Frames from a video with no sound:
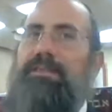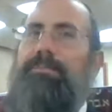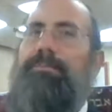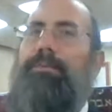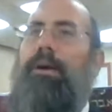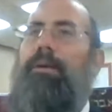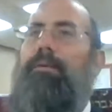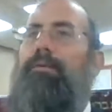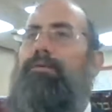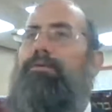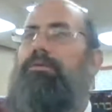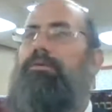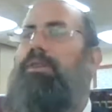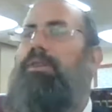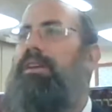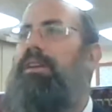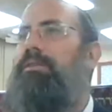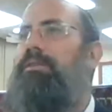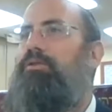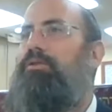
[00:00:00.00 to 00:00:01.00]
the problem
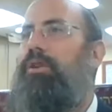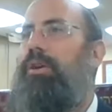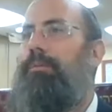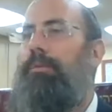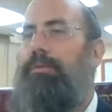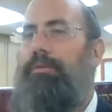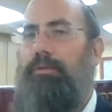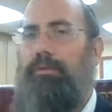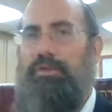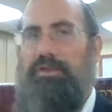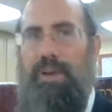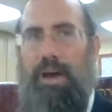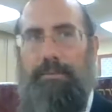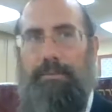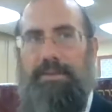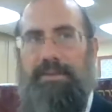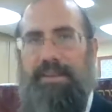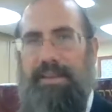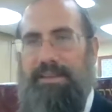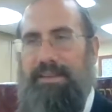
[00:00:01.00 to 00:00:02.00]
with doing it before
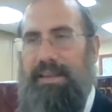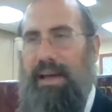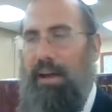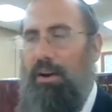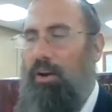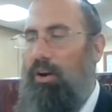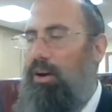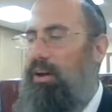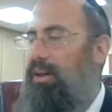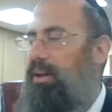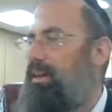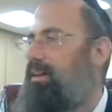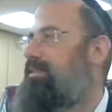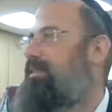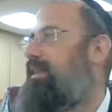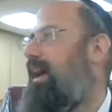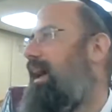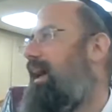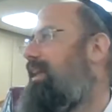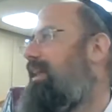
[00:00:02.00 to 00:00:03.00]
Shabbos? Is the halacha is
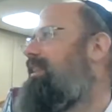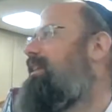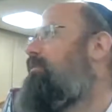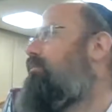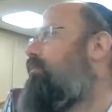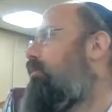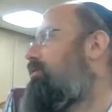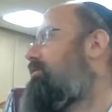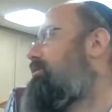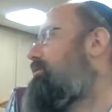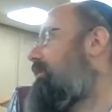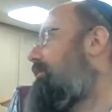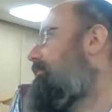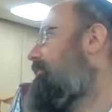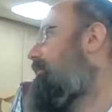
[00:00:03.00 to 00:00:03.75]
that any water